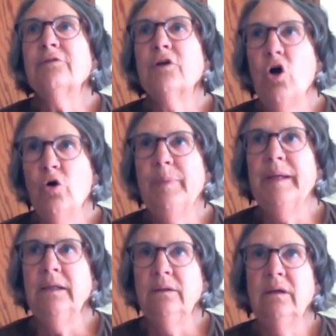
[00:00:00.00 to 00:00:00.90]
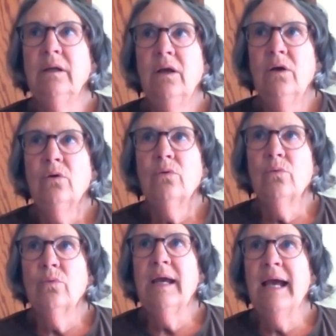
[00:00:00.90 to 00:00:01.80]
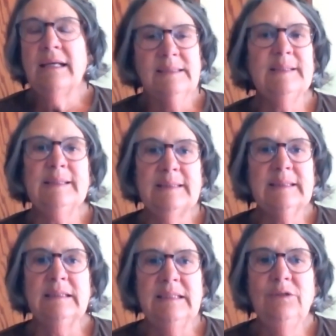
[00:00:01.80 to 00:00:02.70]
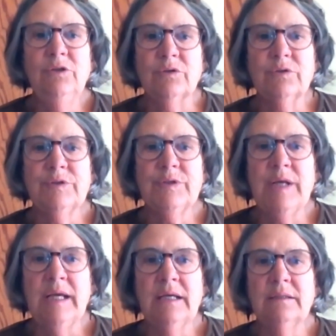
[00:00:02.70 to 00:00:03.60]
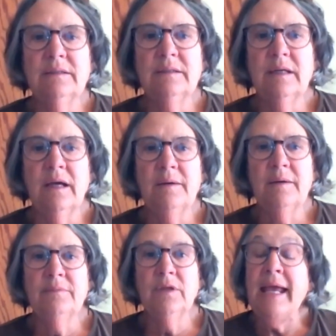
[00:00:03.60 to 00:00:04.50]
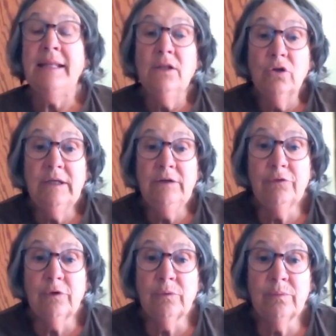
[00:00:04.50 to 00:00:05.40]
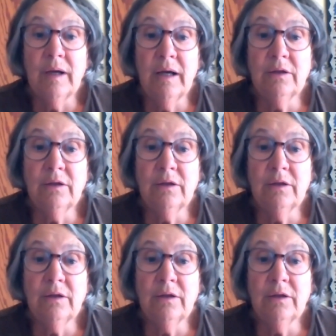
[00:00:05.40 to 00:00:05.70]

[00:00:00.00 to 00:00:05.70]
coping as this continues, and looking for